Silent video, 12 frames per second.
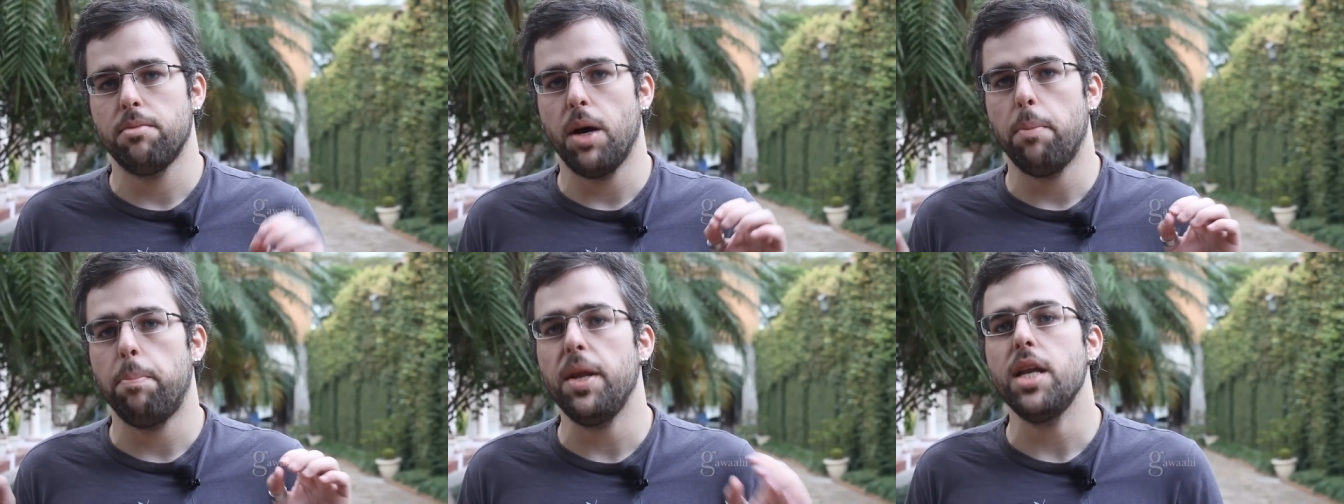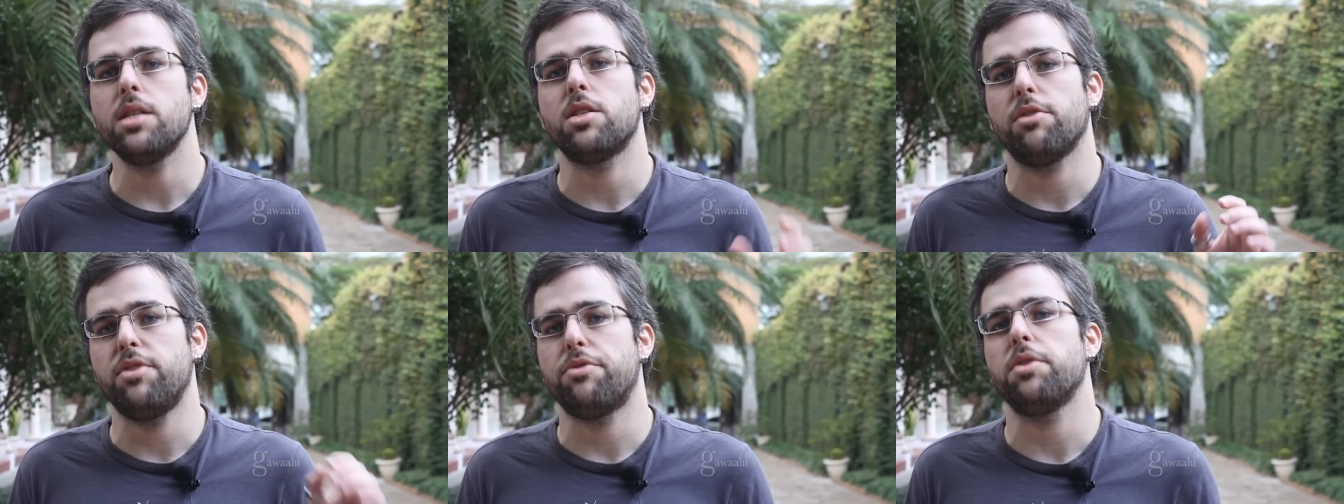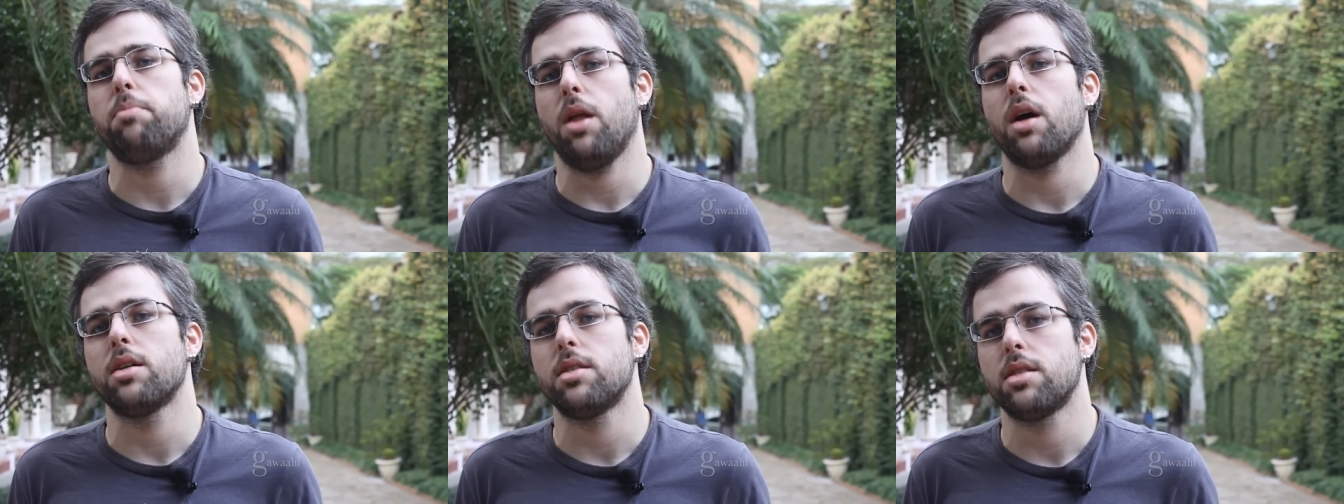opinions of different
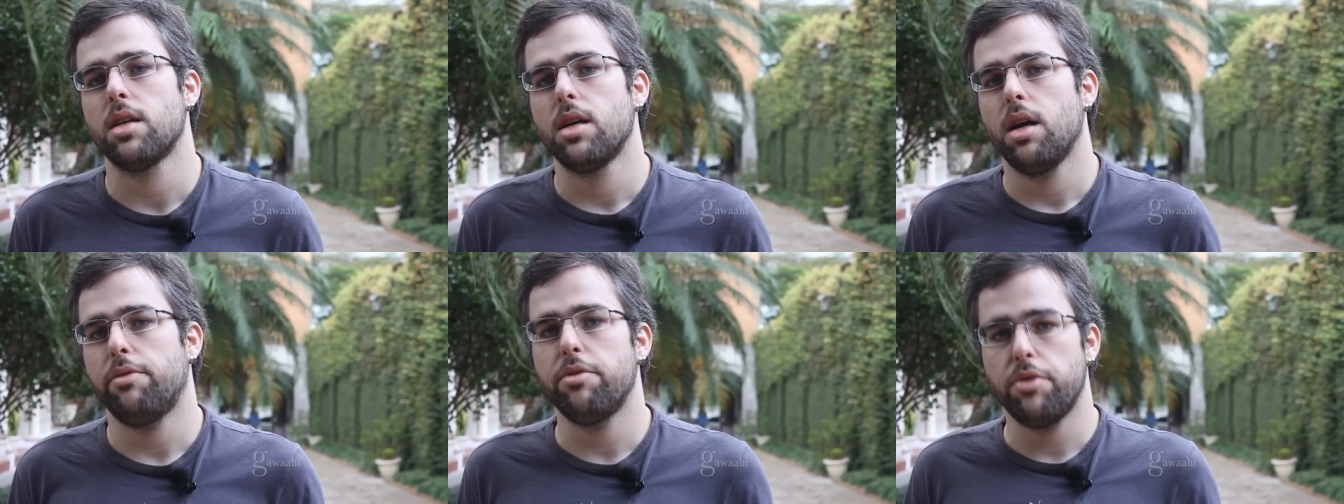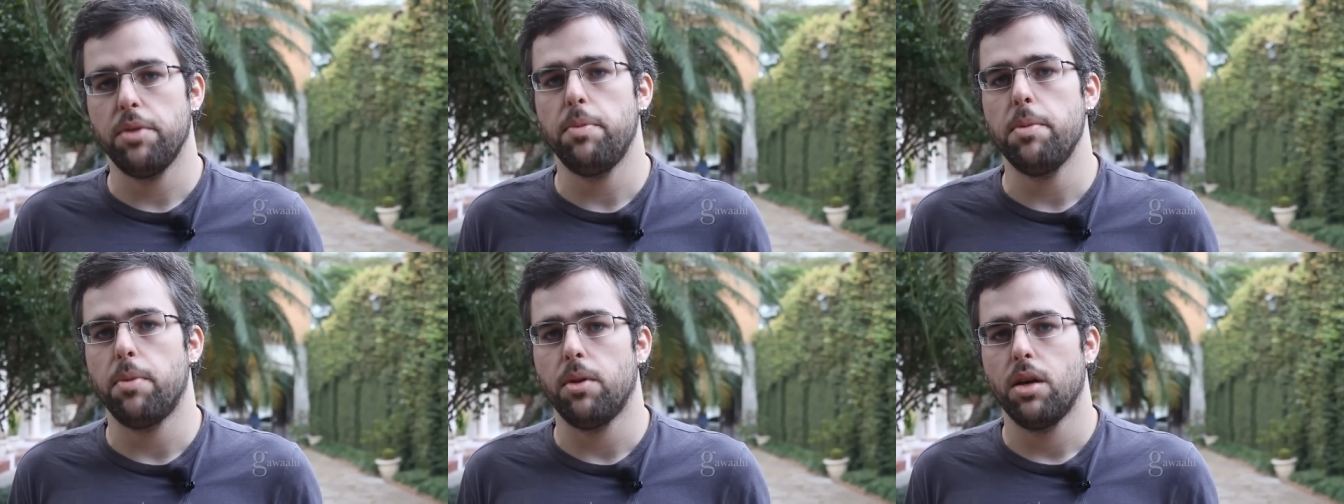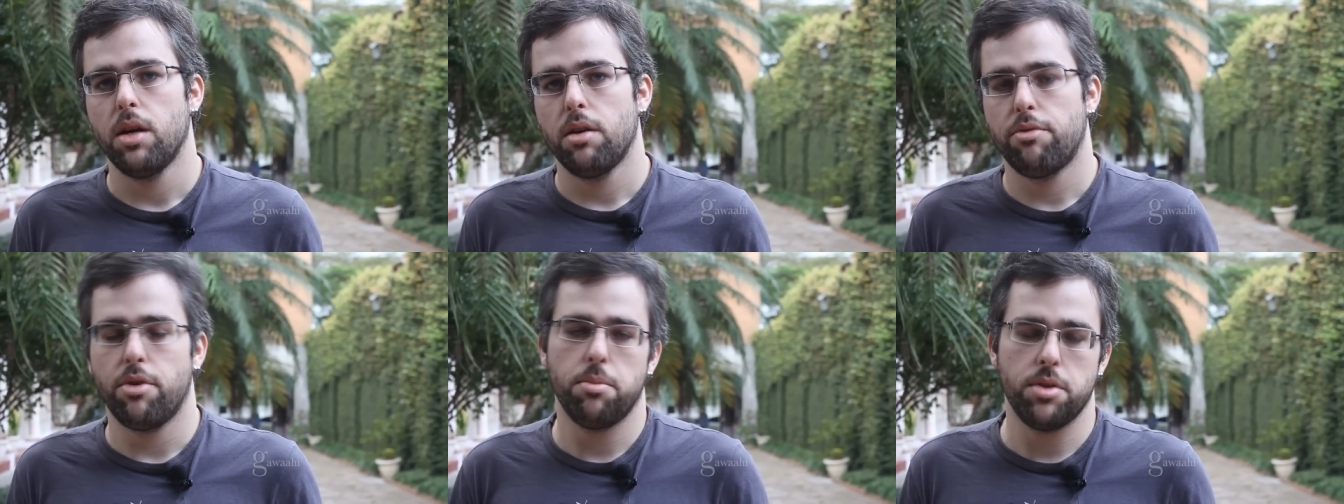bloggers, of different people
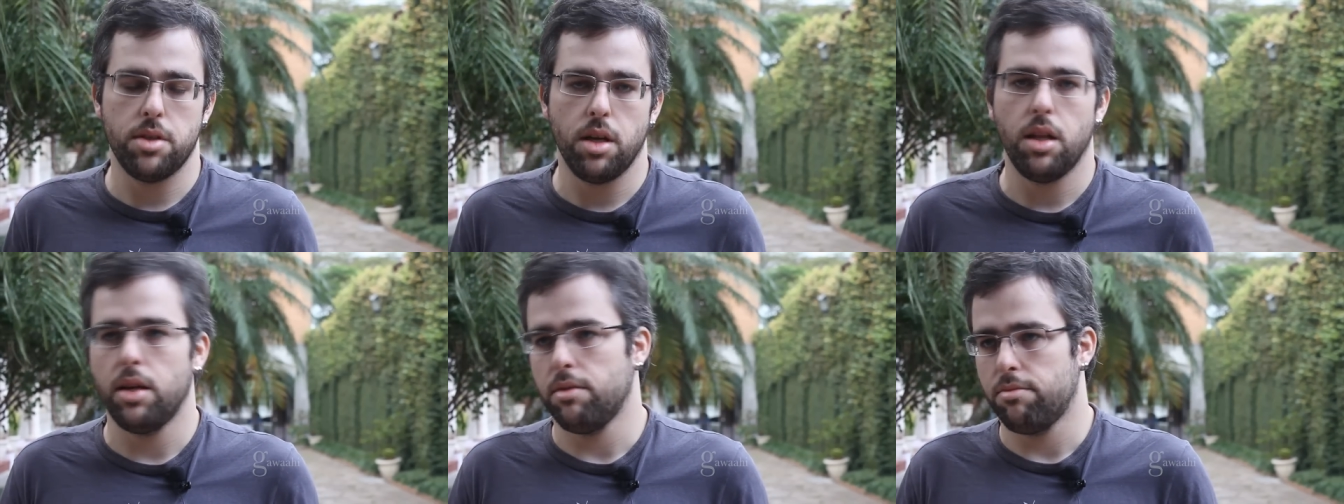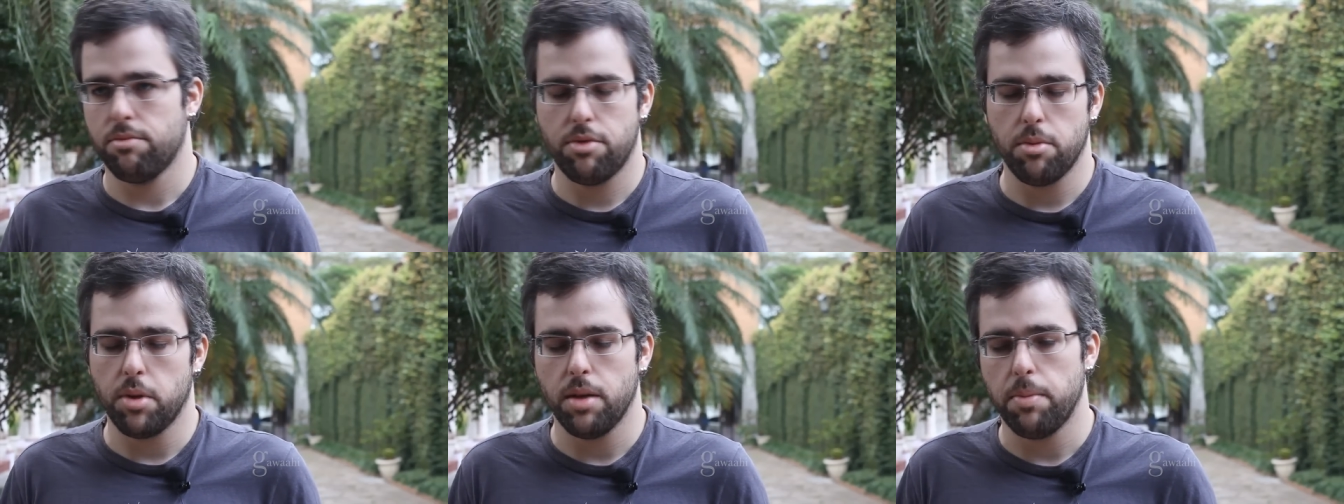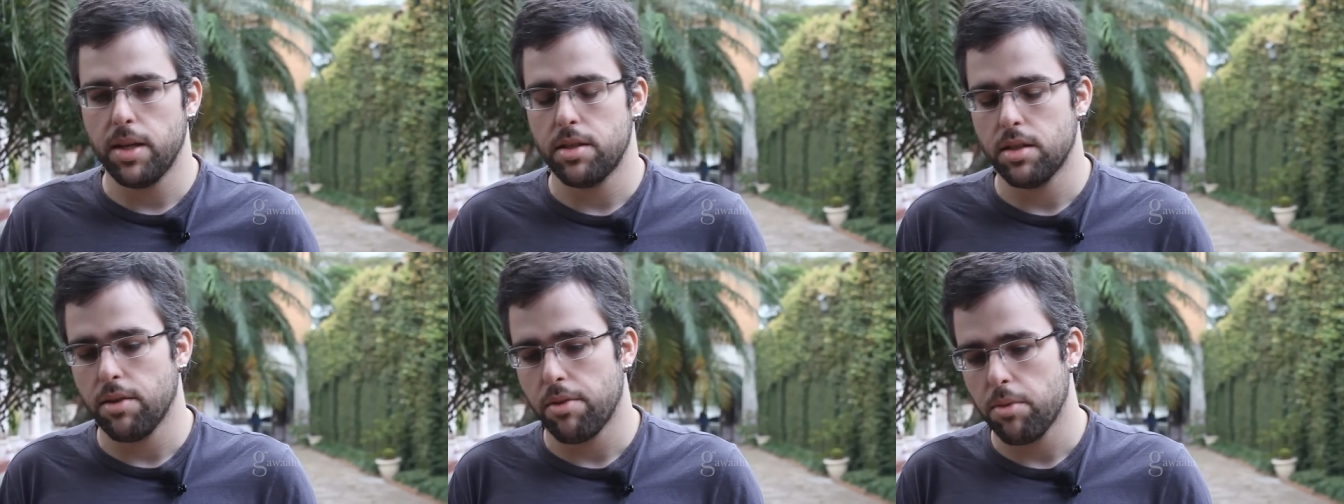from Brazil and from other
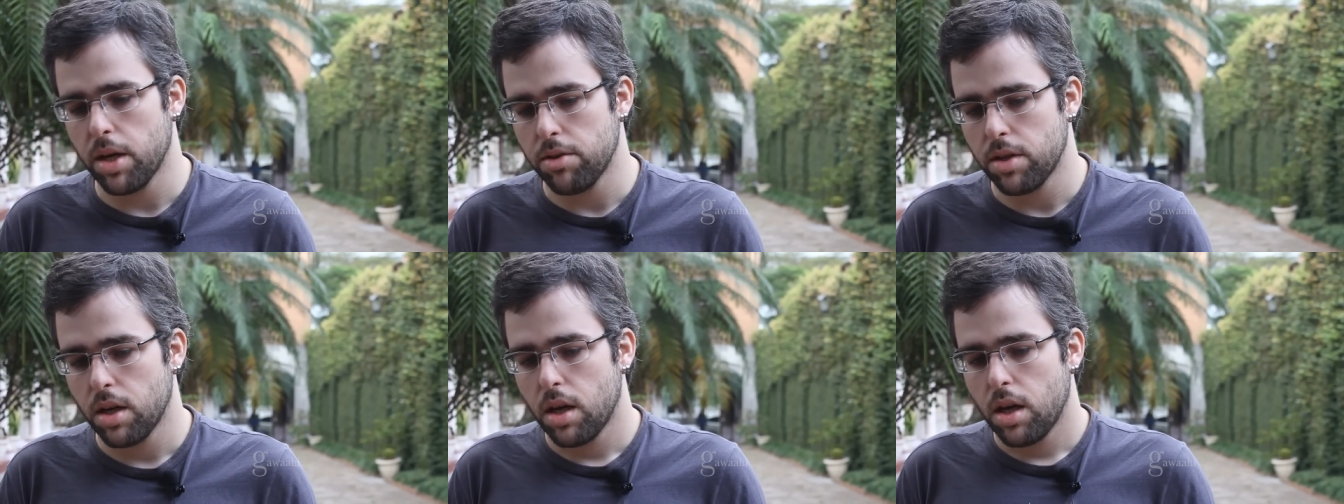places of the world.